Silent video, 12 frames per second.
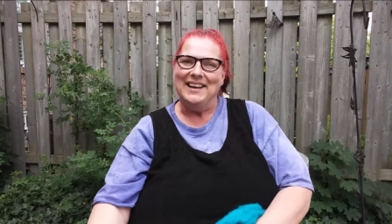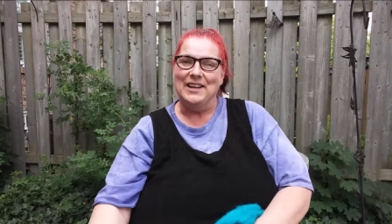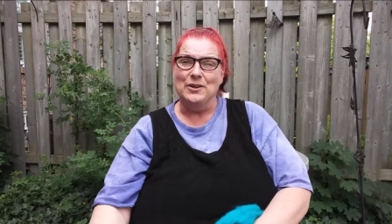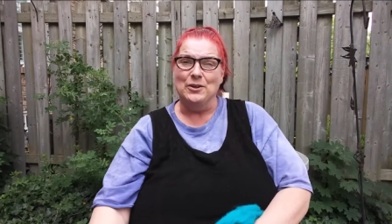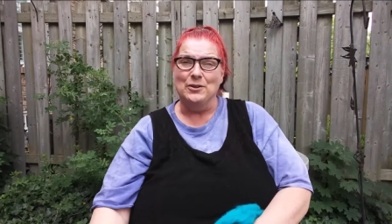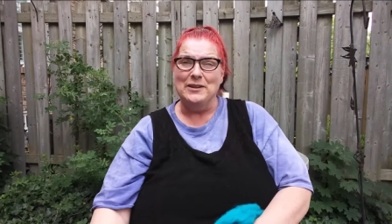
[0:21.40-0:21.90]

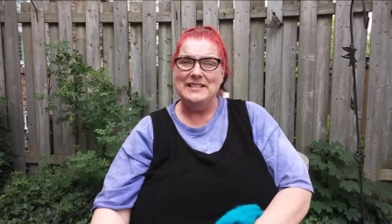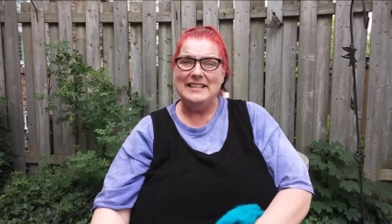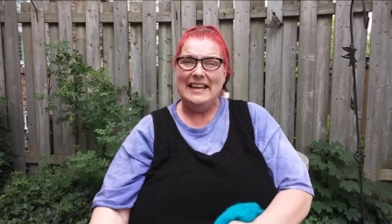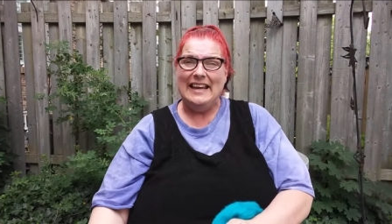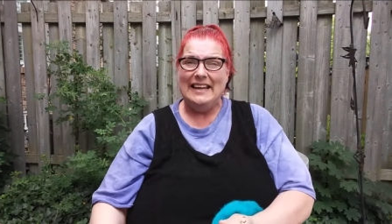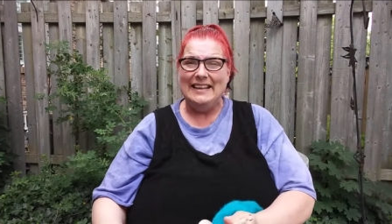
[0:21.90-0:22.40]
another noisy
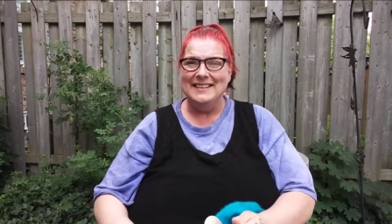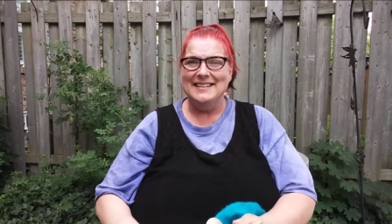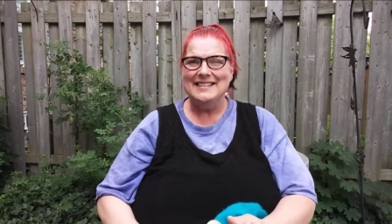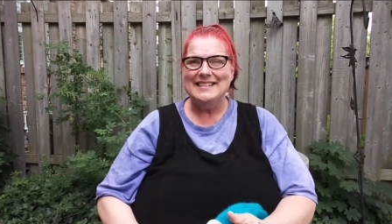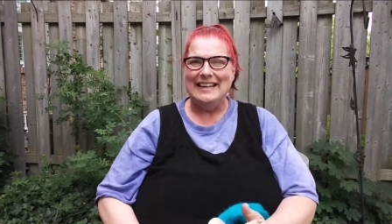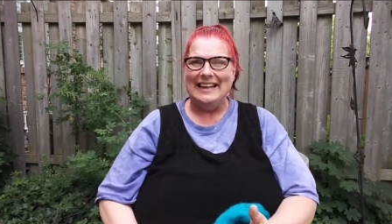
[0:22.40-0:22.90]
day in
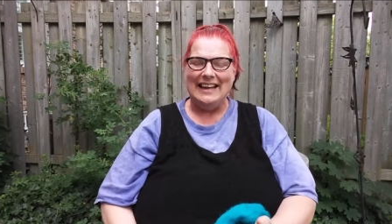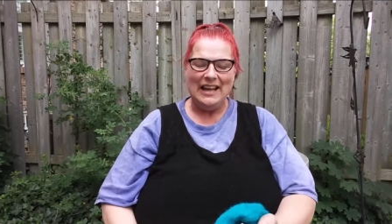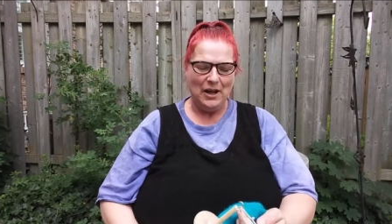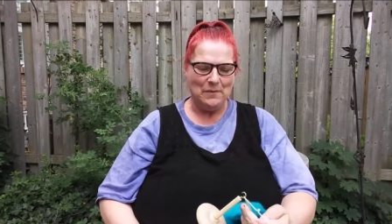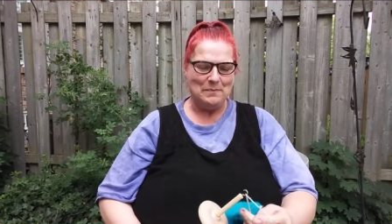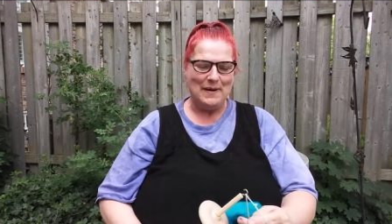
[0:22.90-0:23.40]
the city,
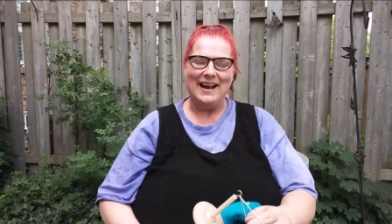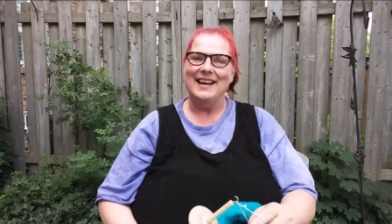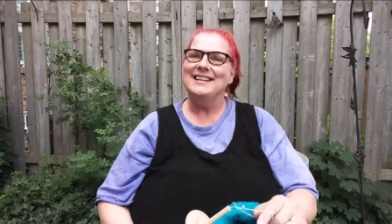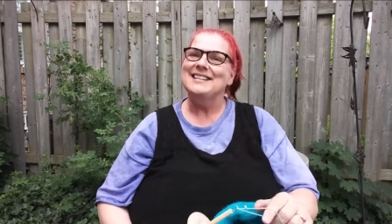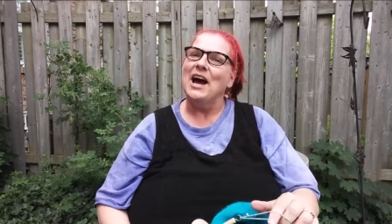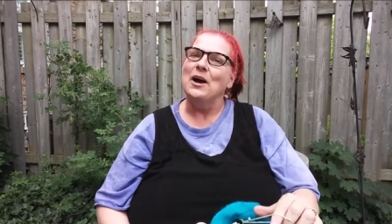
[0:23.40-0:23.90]
but
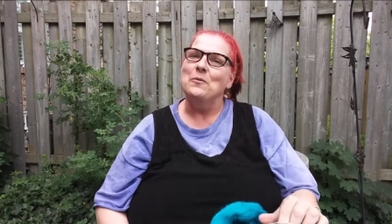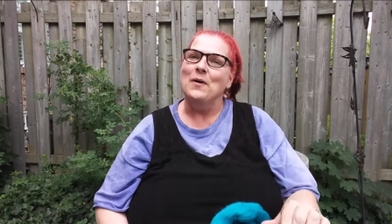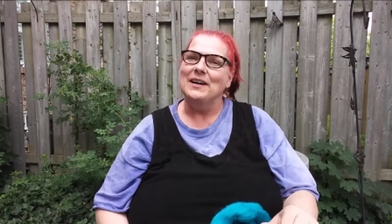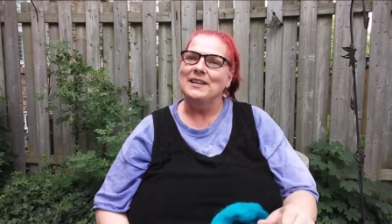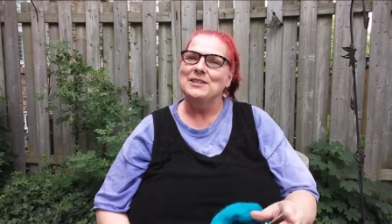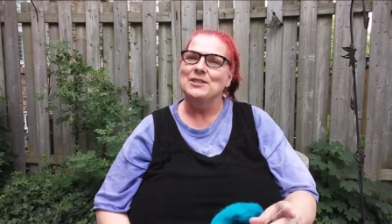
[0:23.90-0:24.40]
I
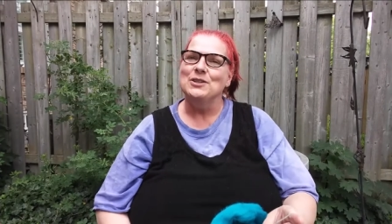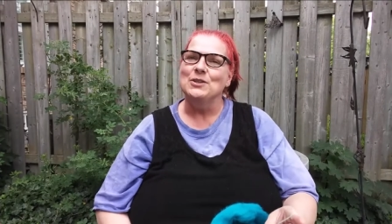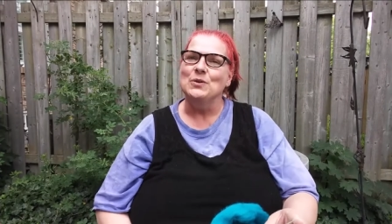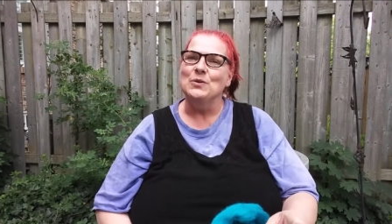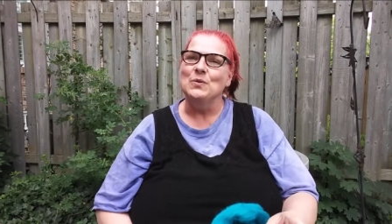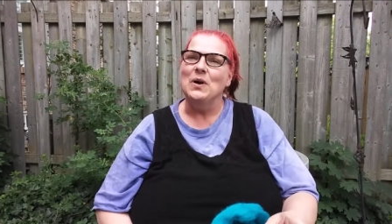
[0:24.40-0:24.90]
wanted
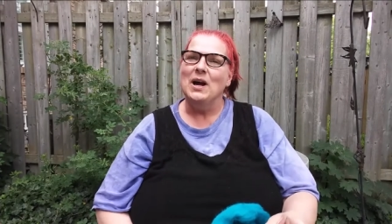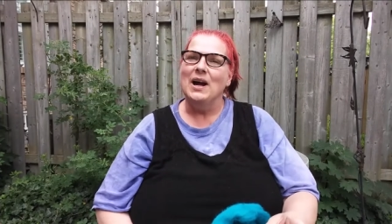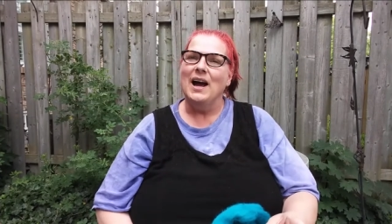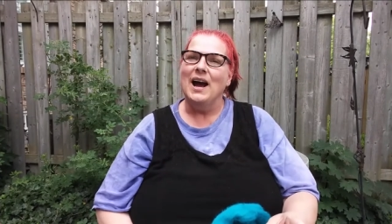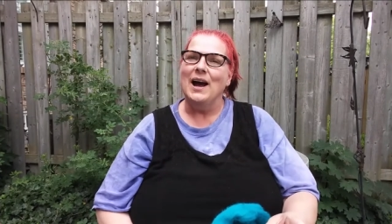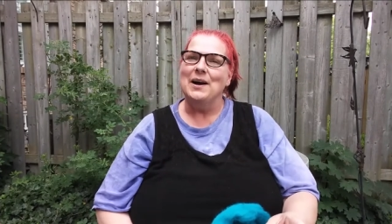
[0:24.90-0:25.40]
to
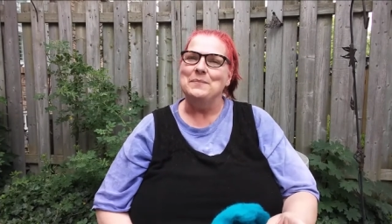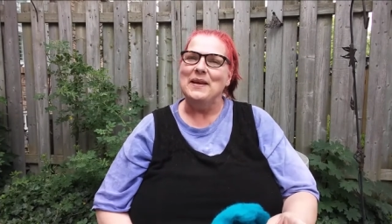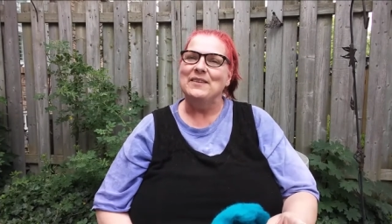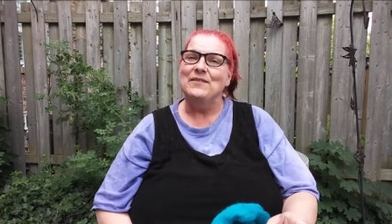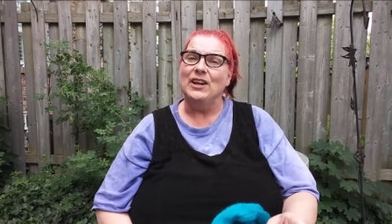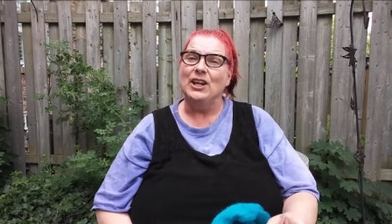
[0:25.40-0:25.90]

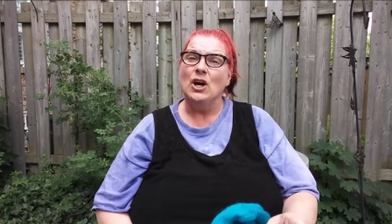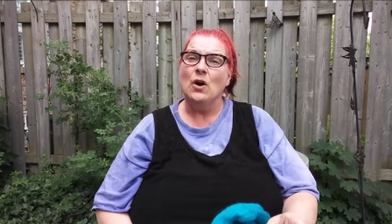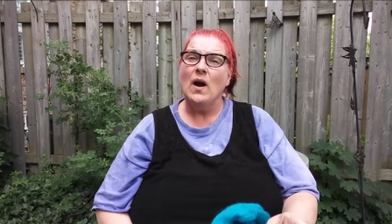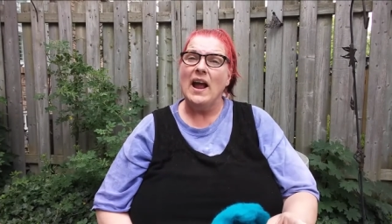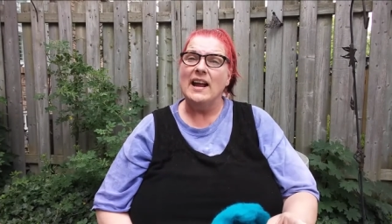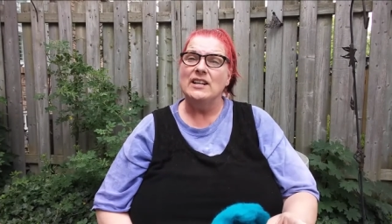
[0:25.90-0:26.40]
make a
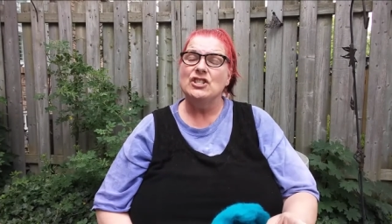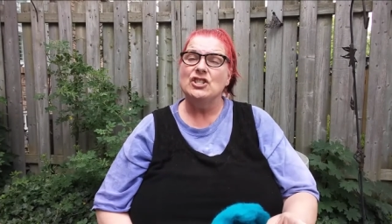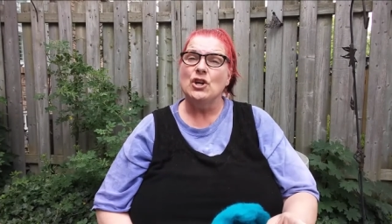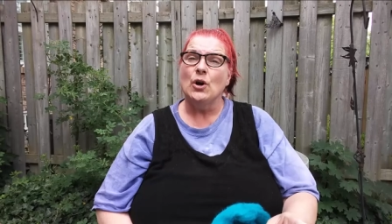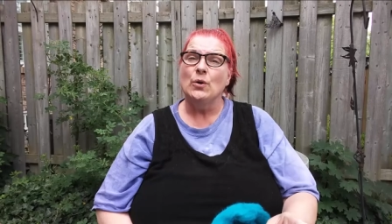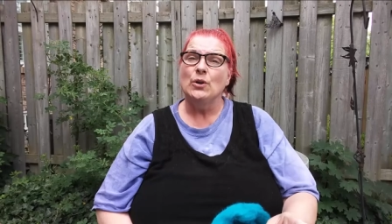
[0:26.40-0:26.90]
video and
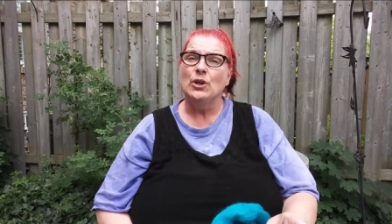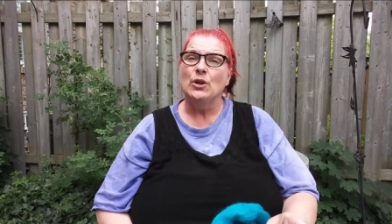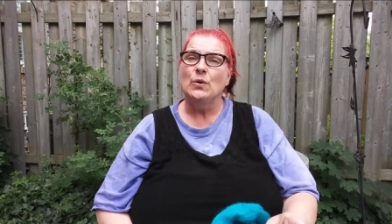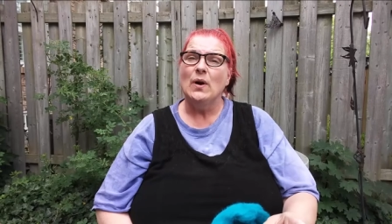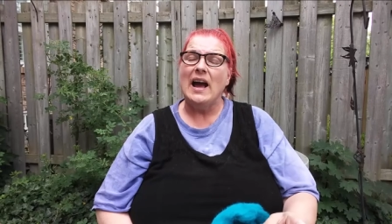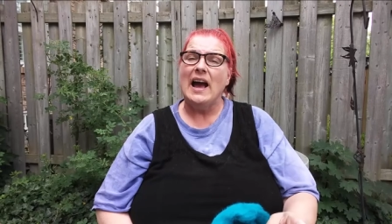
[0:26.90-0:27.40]
show
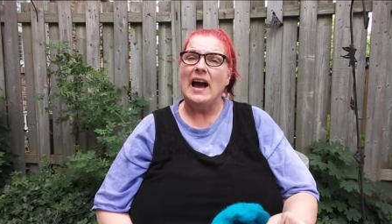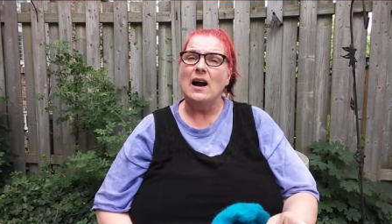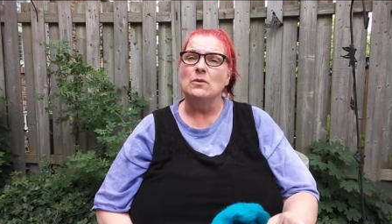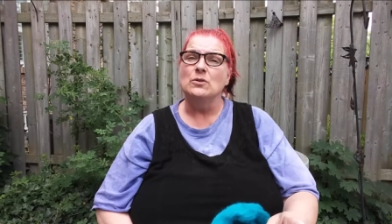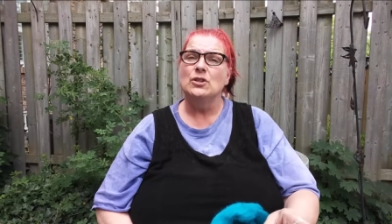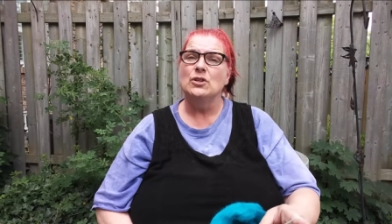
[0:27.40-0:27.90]
you
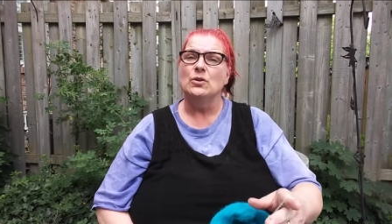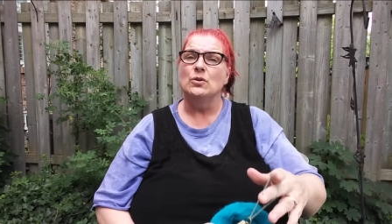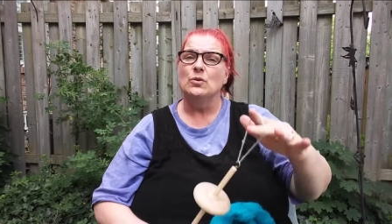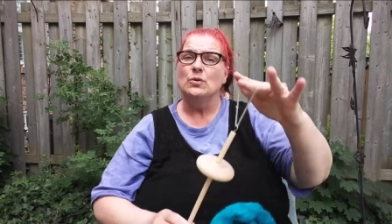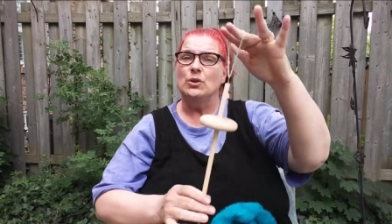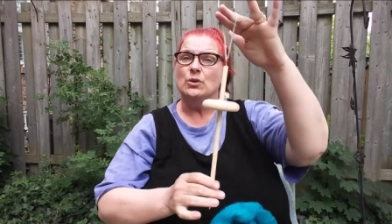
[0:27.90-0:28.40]
how
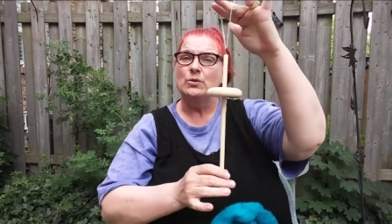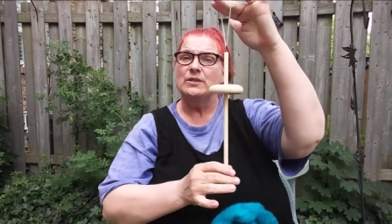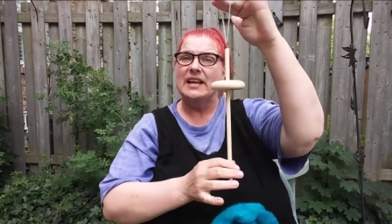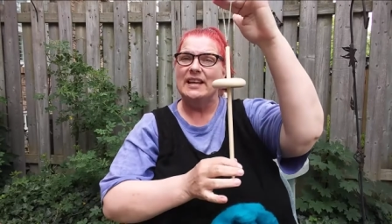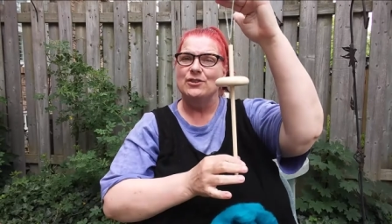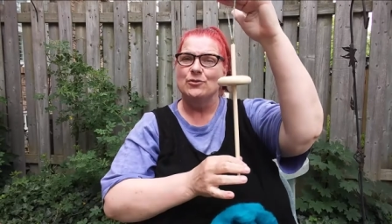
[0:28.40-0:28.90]
to
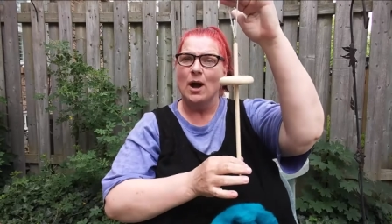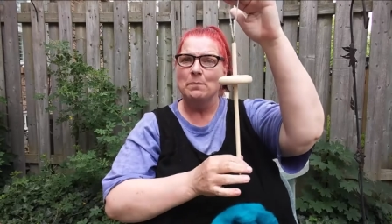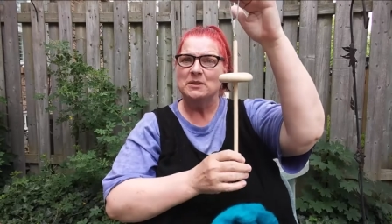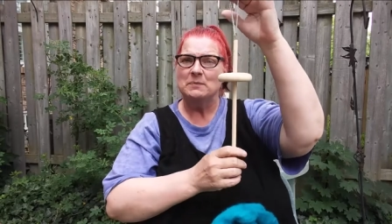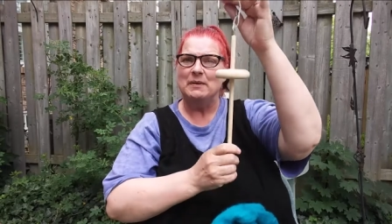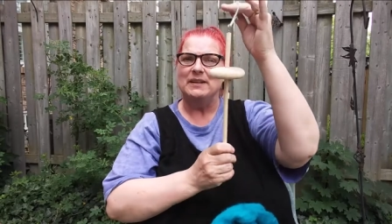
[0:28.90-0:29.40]
use a
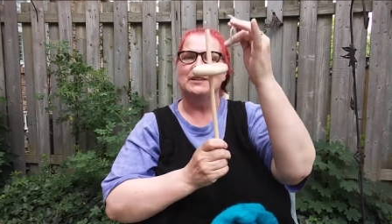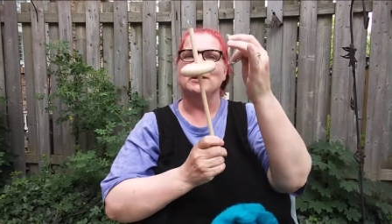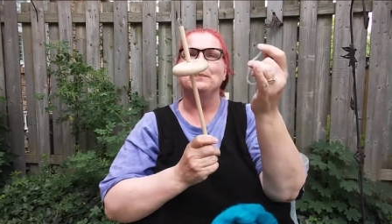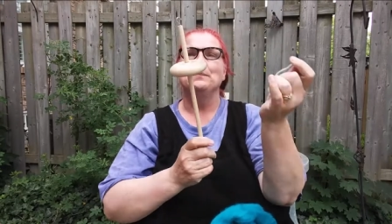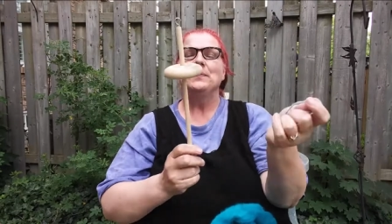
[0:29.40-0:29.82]
drop spindle.